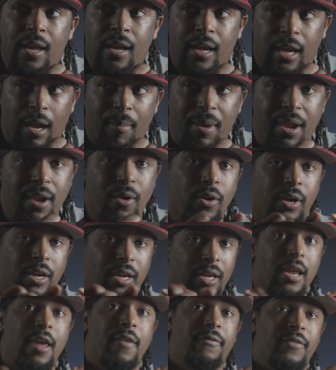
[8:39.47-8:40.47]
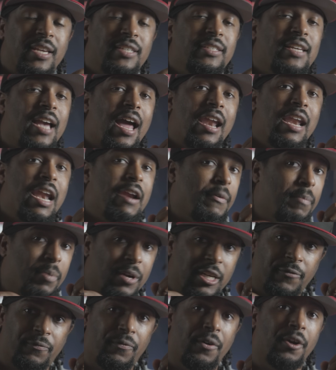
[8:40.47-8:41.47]
I mean, if this guy never put his
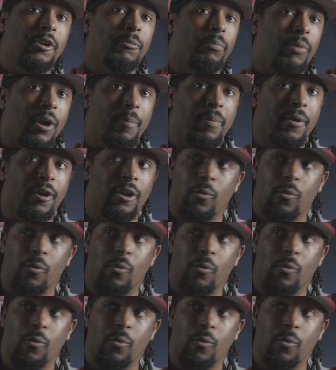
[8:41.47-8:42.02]
foot on the brake pedal,